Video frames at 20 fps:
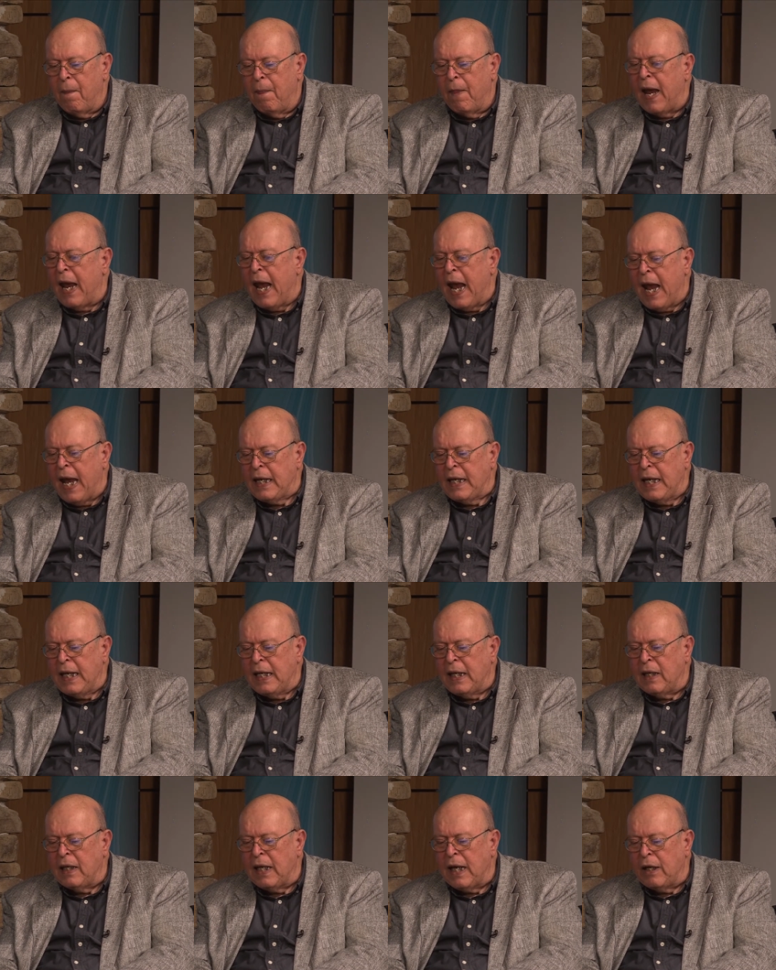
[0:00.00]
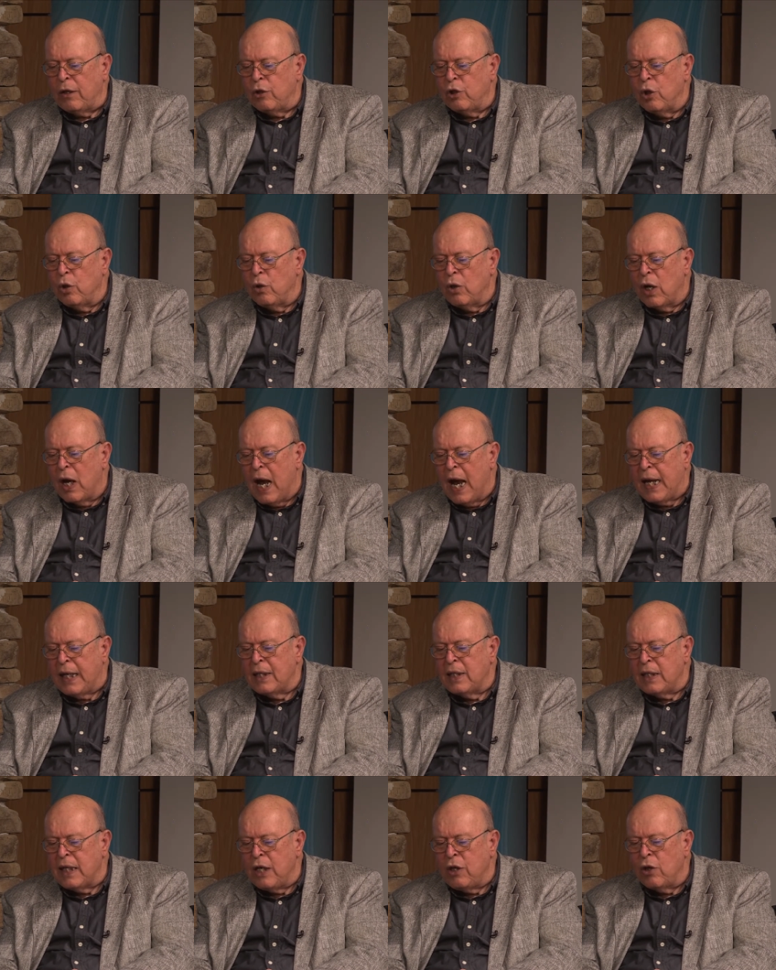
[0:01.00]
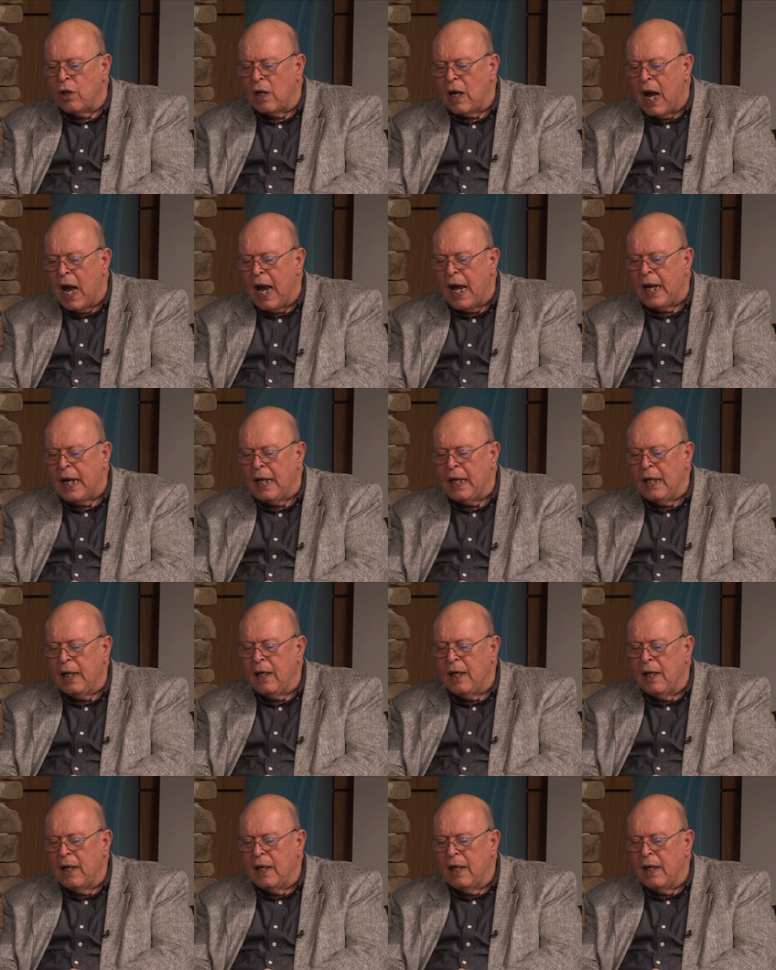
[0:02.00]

they had in their junior high and senior high